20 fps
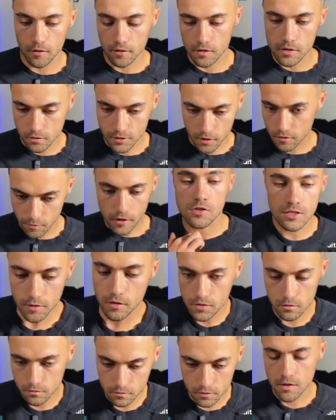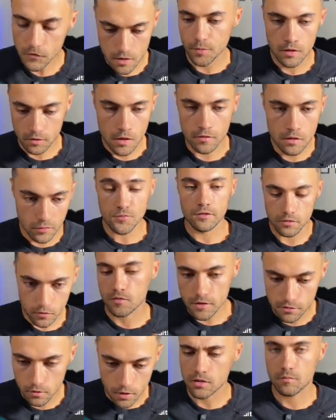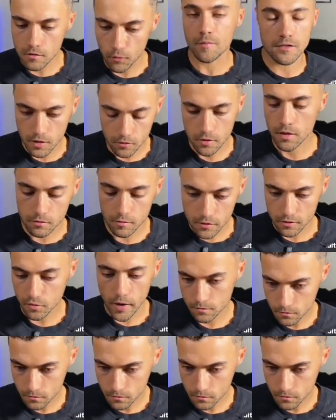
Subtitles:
I'm going to do a live demonstration of how I actually edit my own